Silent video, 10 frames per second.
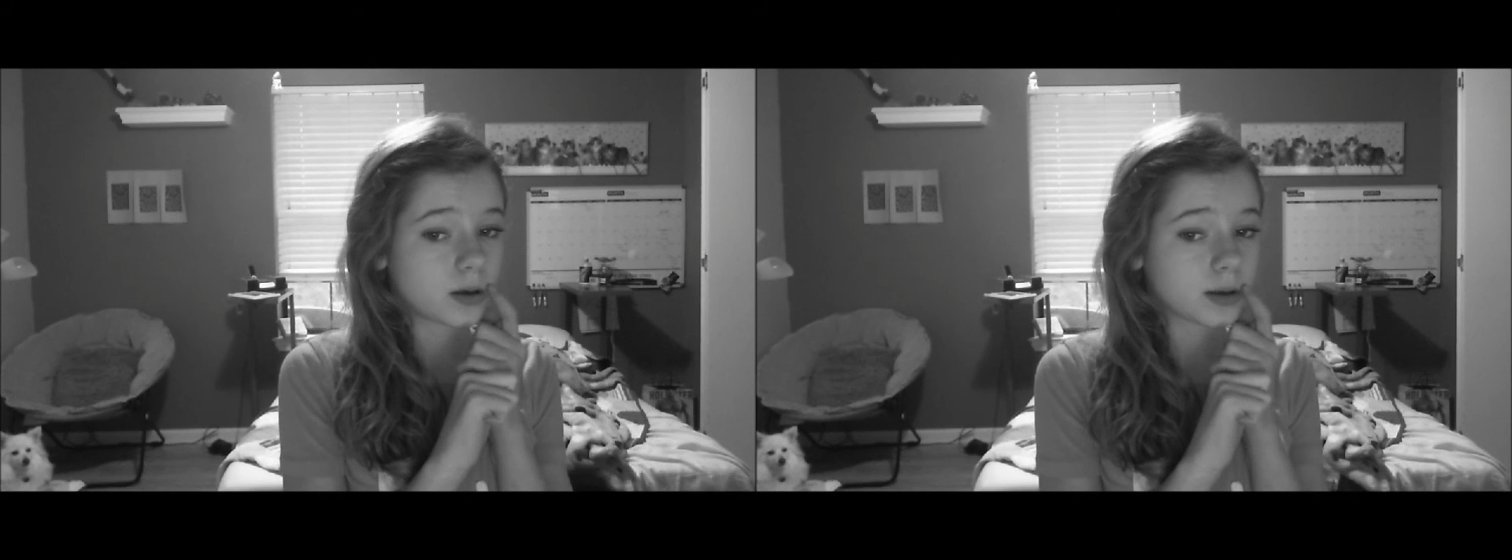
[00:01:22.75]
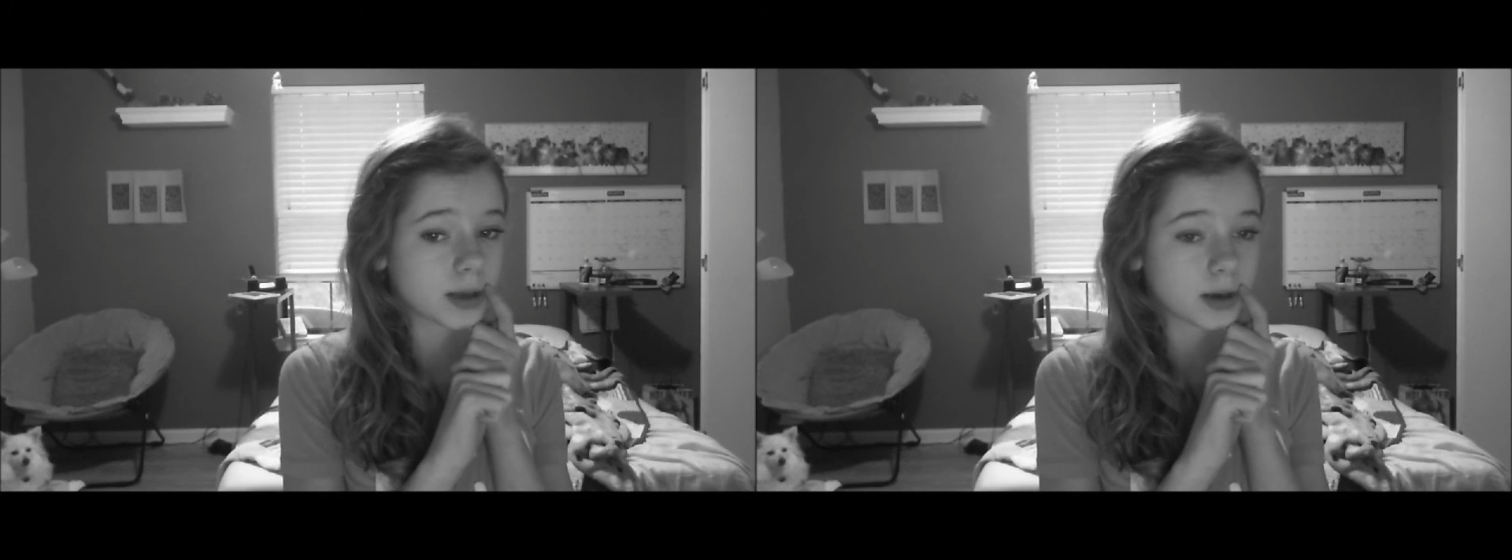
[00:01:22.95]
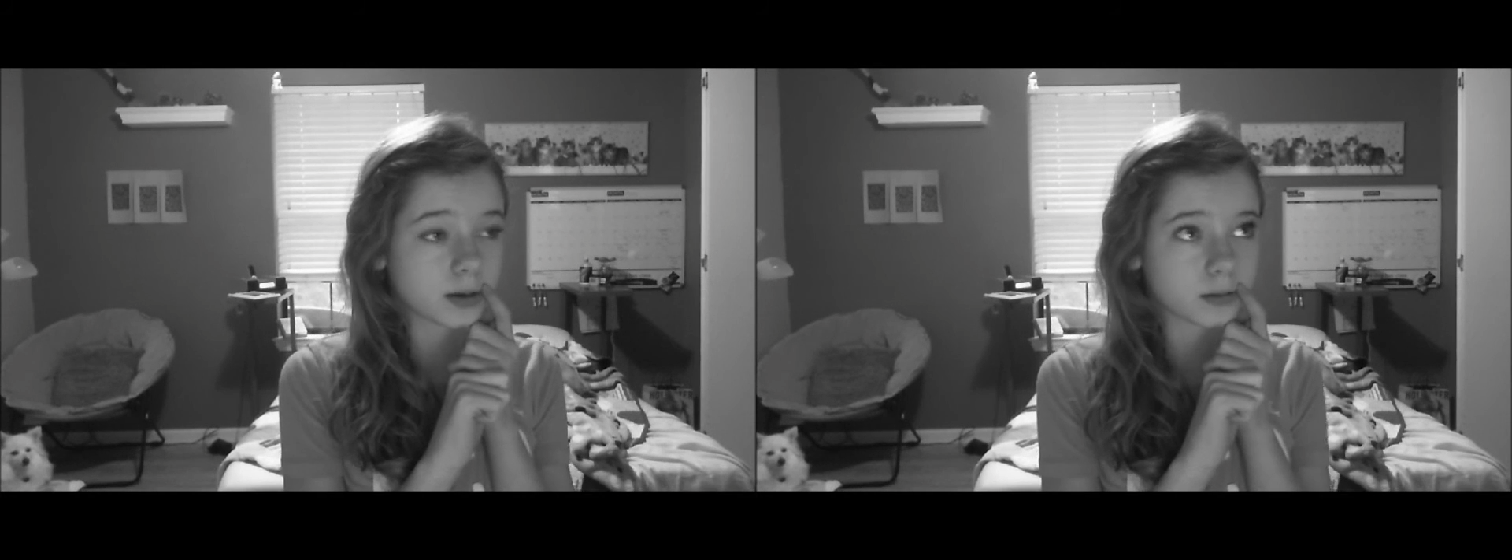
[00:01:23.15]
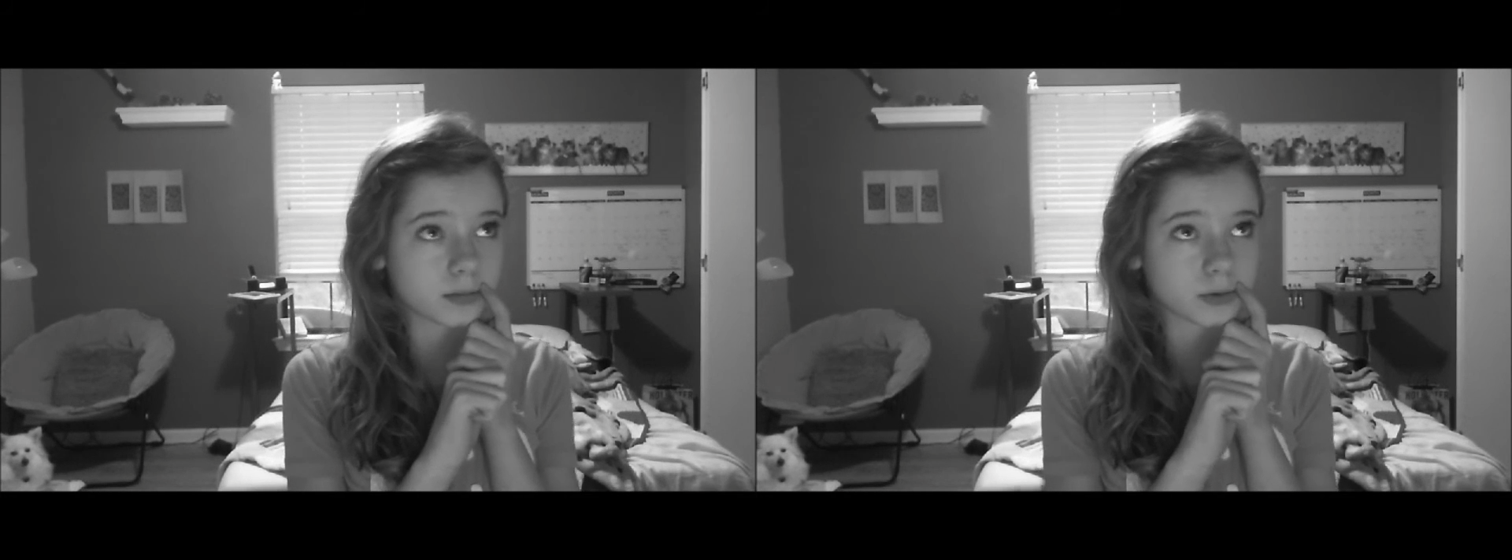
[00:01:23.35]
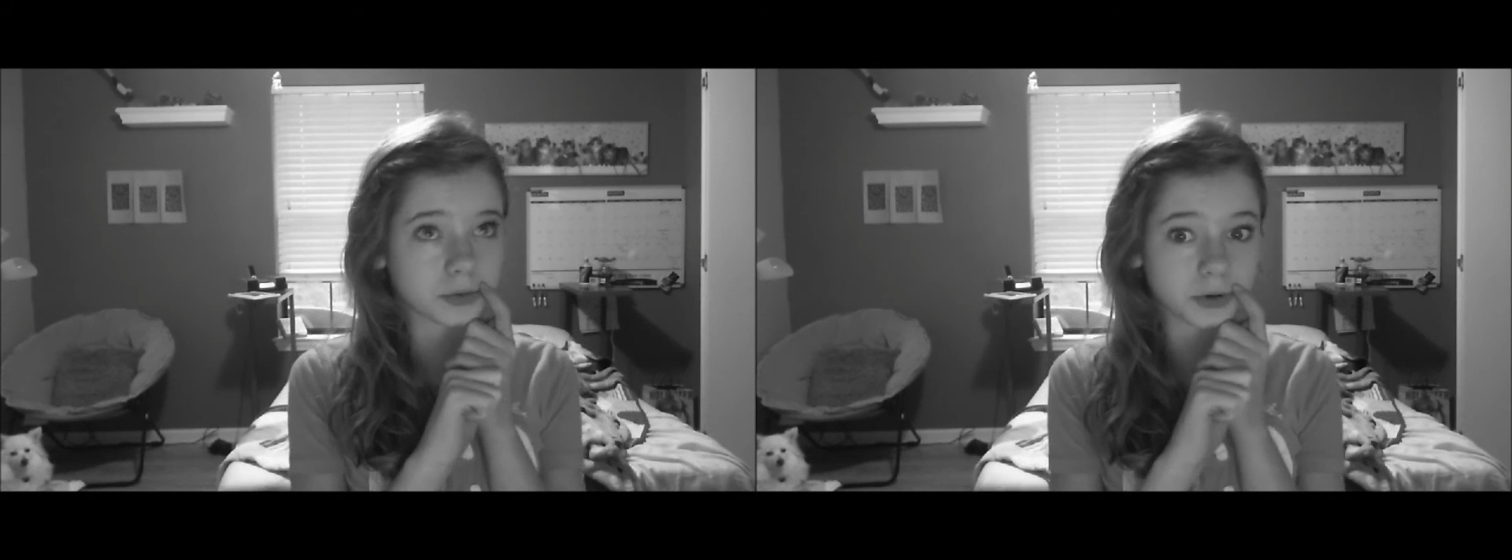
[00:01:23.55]
yeah,
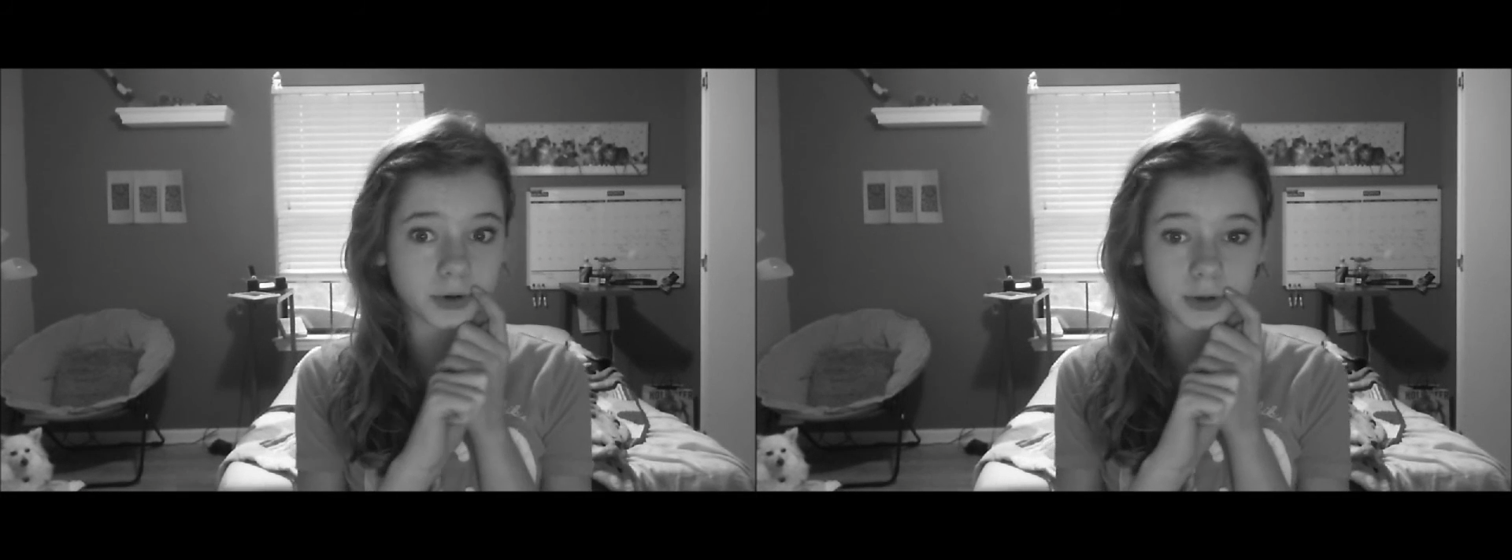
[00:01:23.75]
Twitter,